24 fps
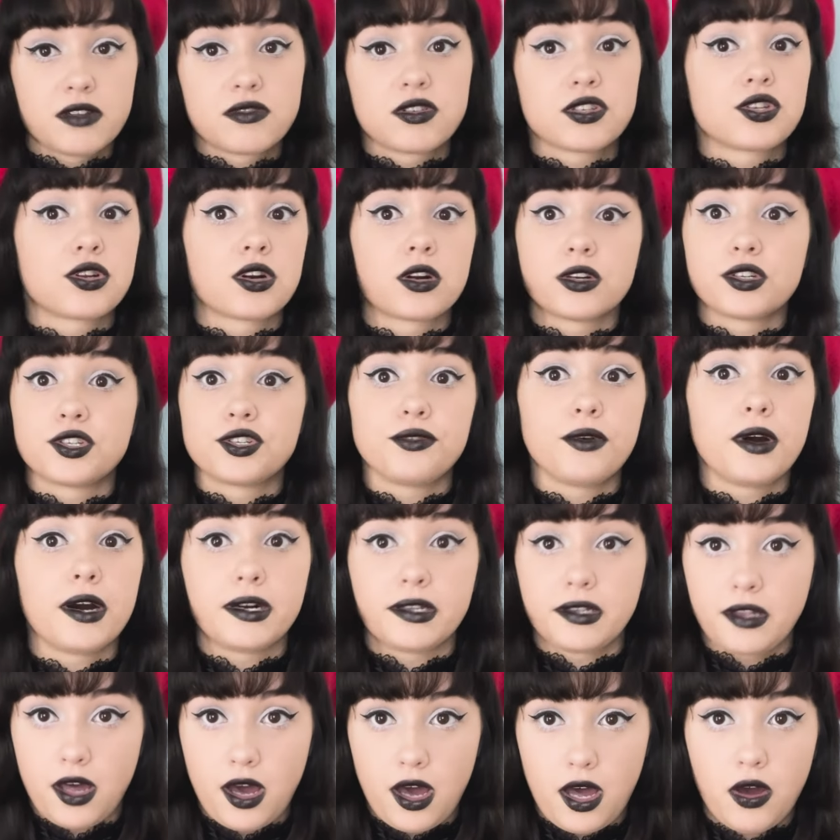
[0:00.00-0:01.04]
to turn to
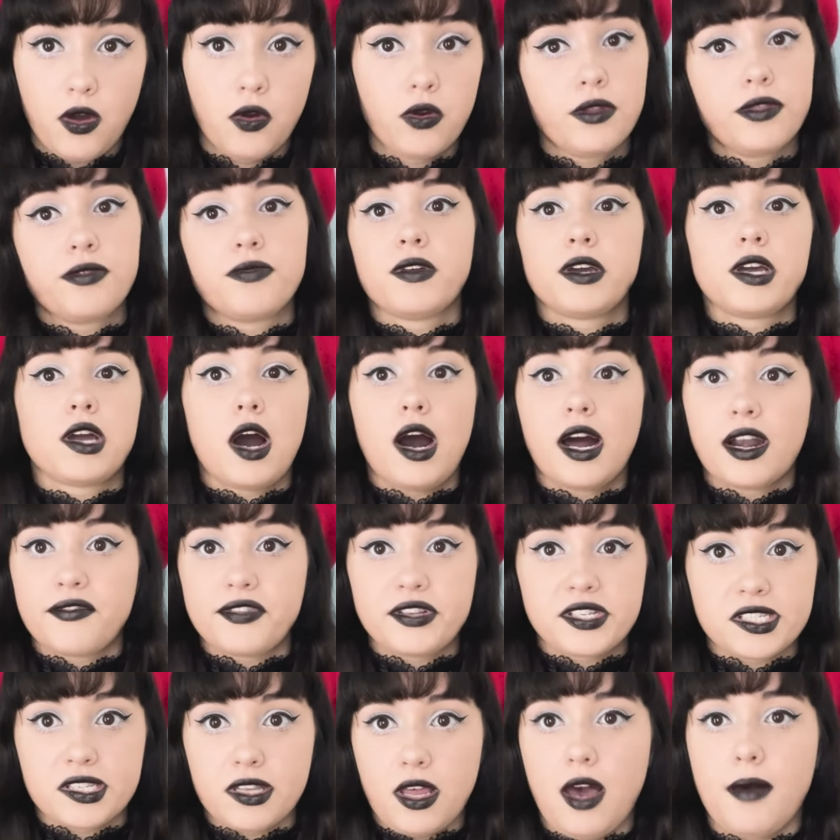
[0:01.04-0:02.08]
Allah or the God of
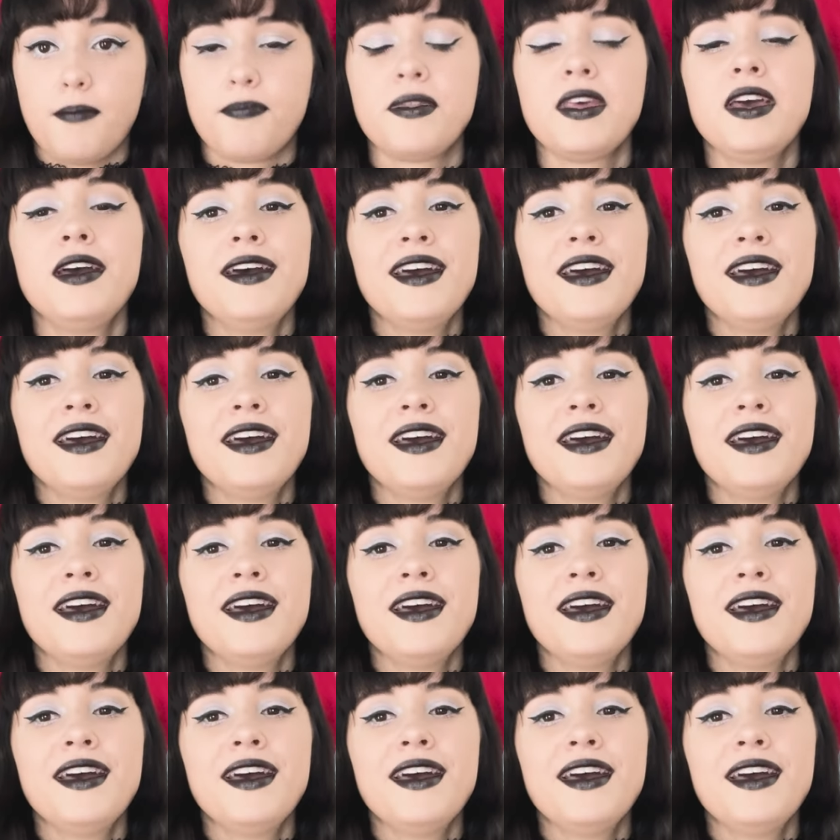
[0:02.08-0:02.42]
Islam.